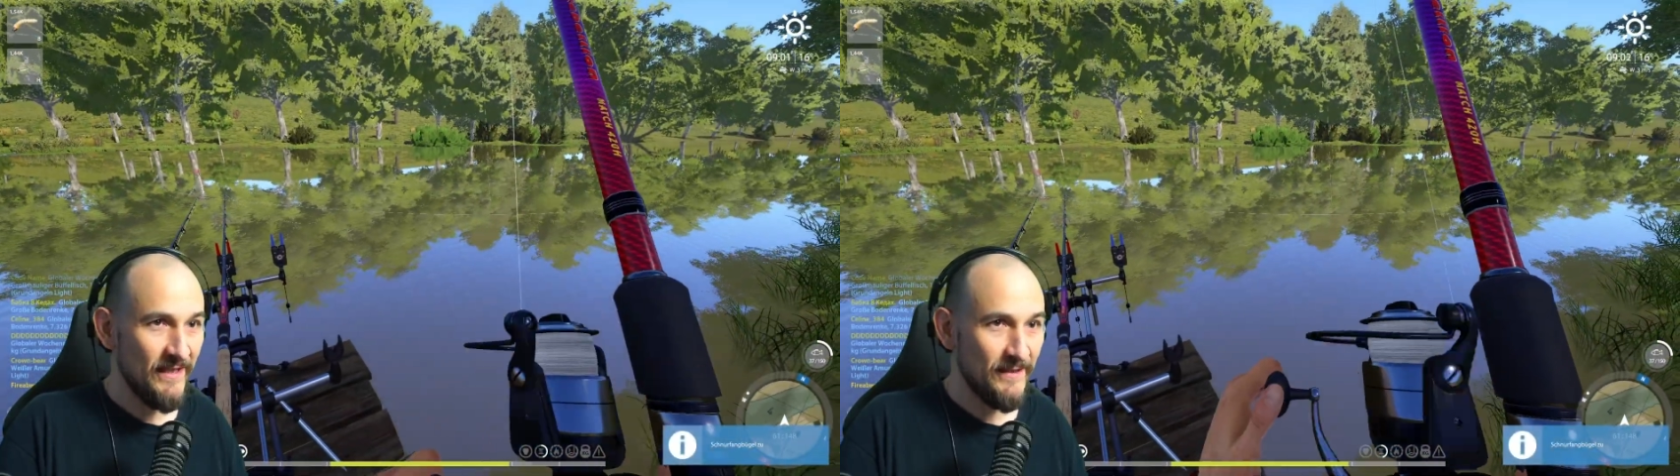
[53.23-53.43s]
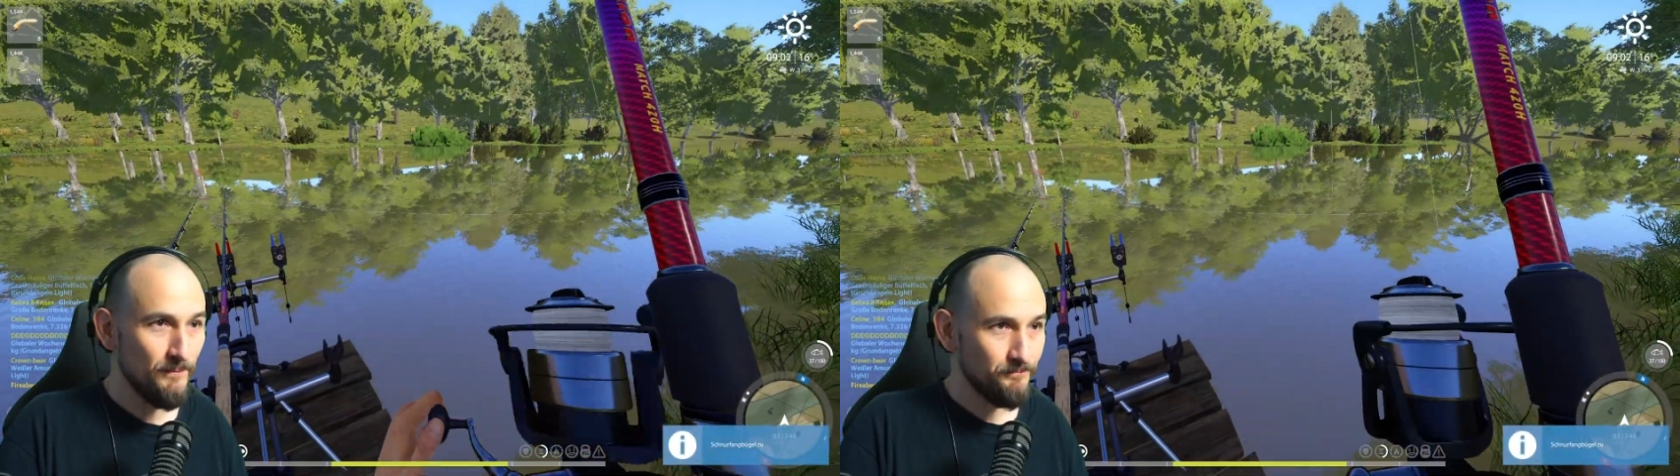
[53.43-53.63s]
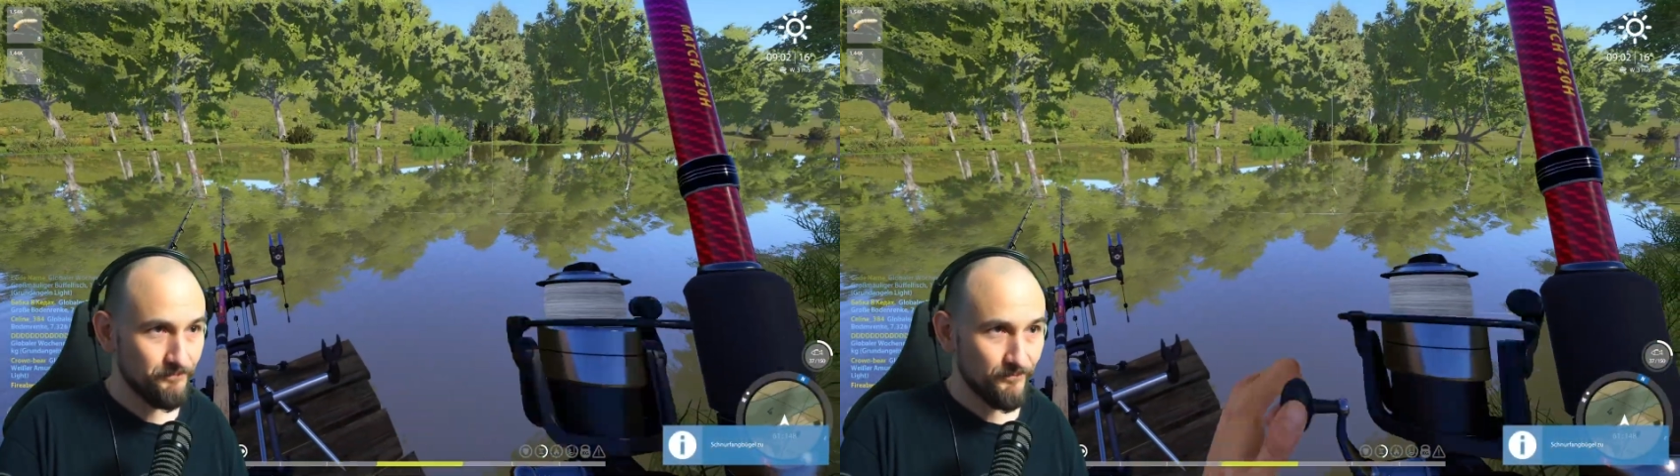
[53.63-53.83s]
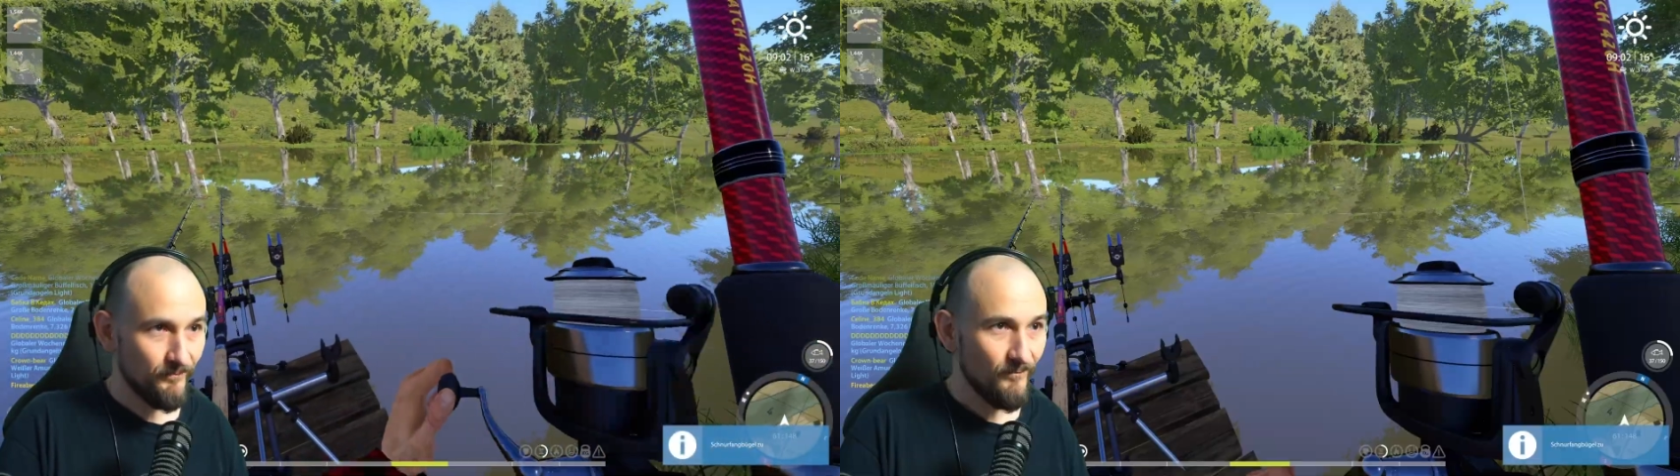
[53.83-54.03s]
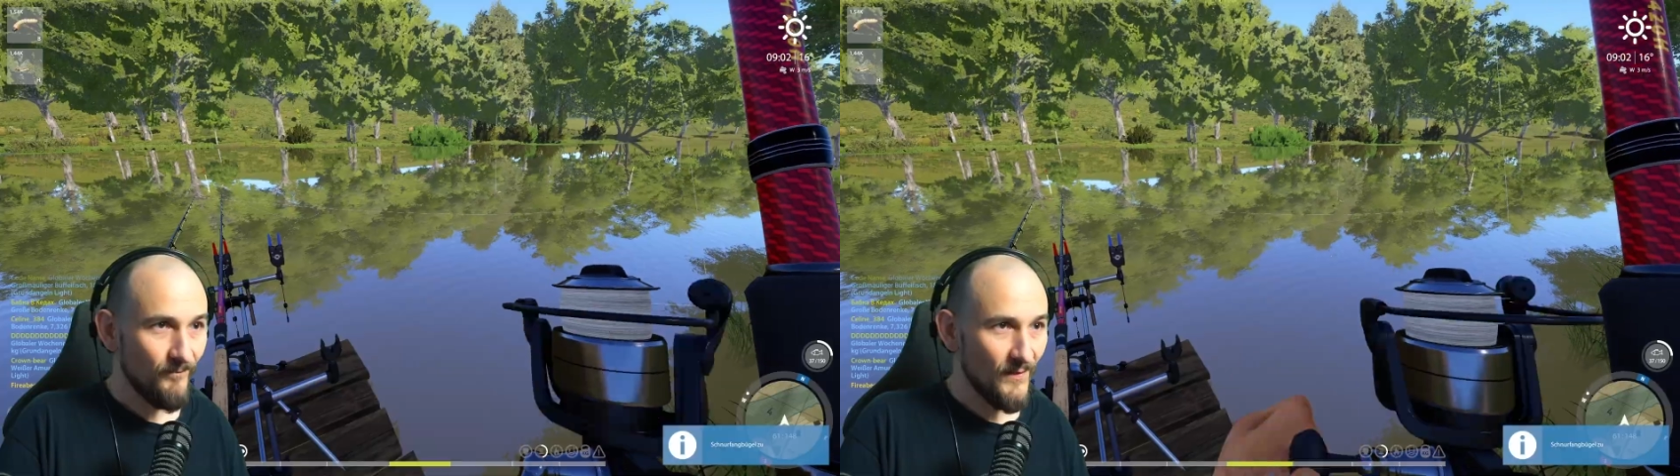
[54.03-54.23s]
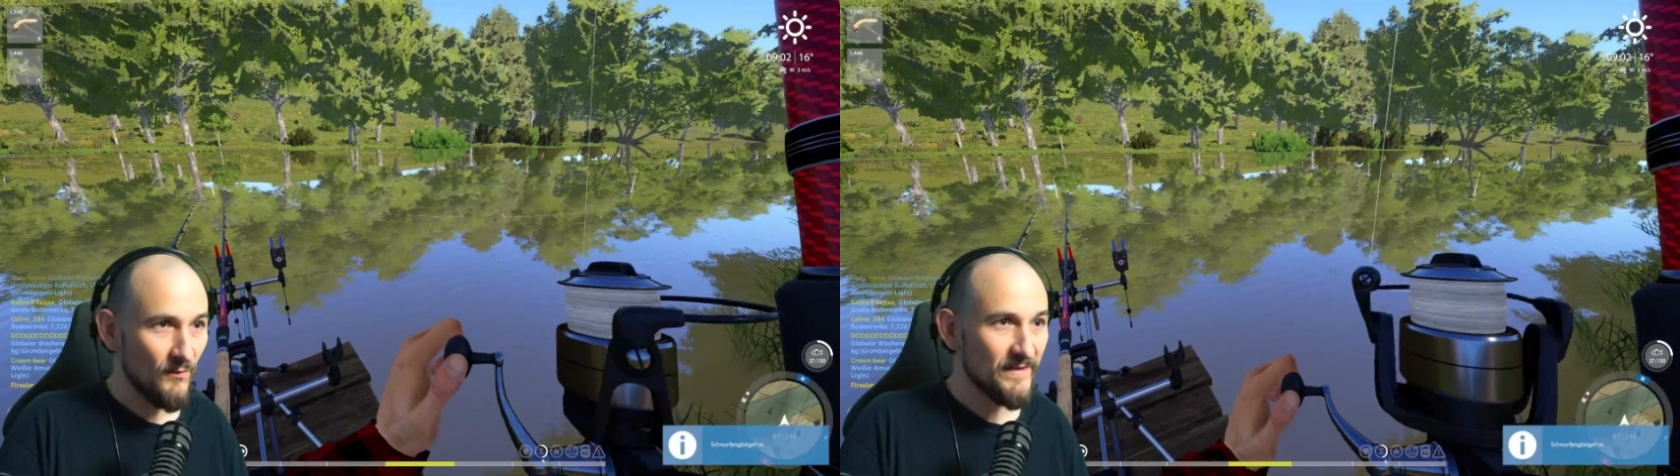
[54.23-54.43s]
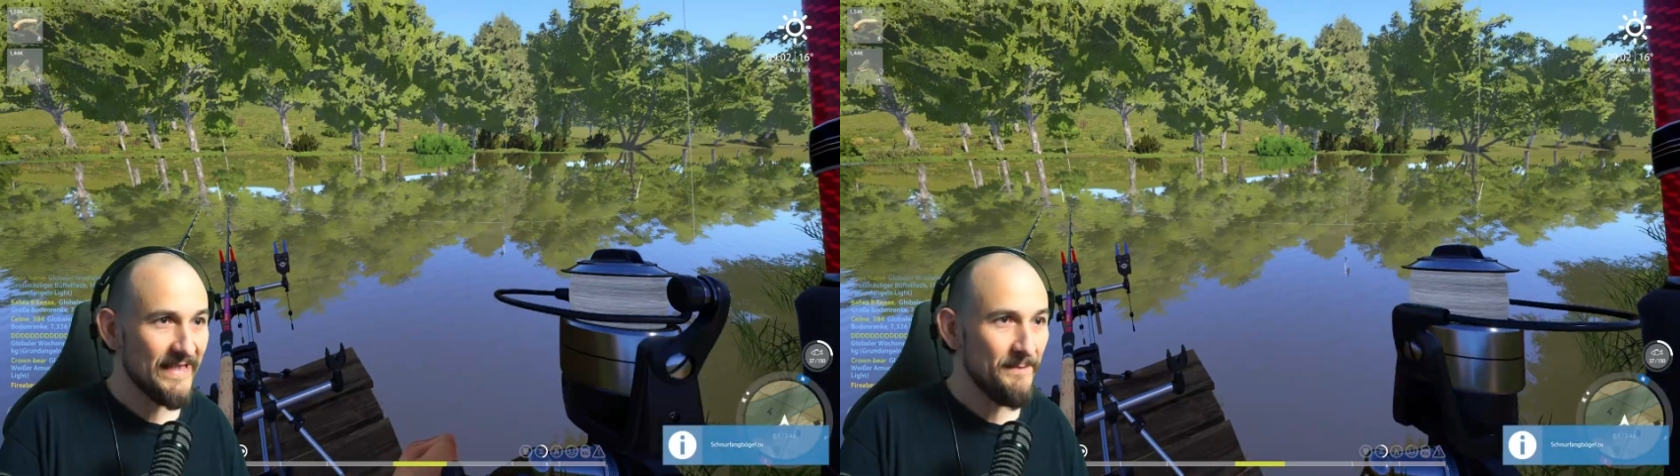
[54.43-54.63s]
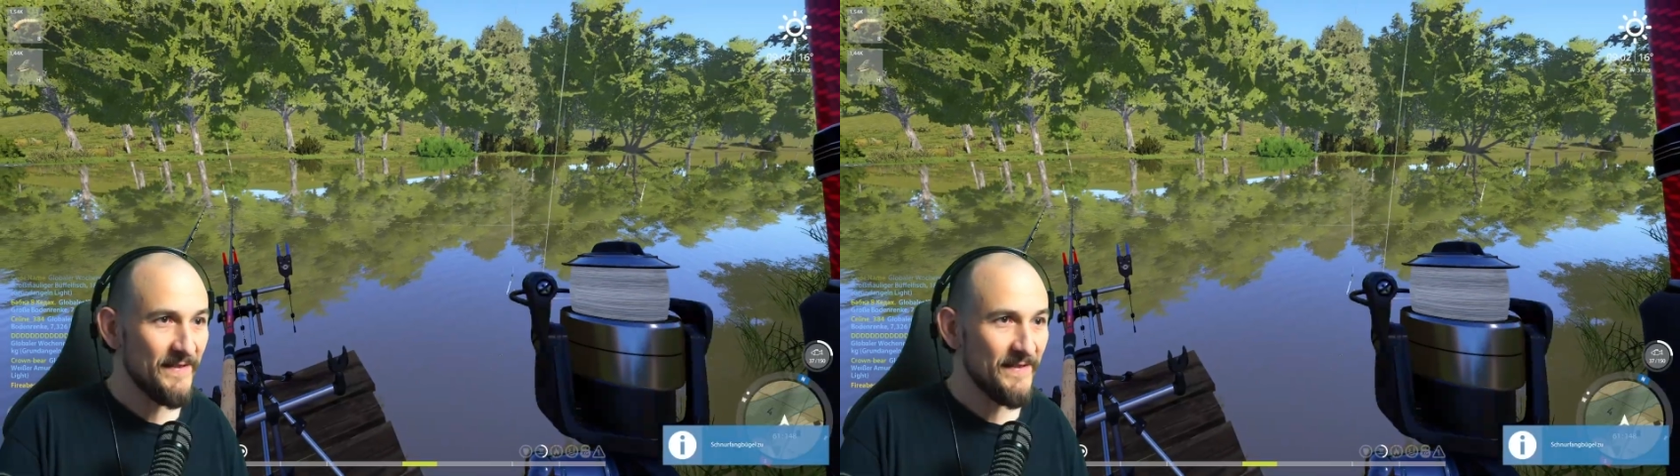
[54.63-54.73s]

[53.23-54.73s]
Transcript: 3 or 4 exclusive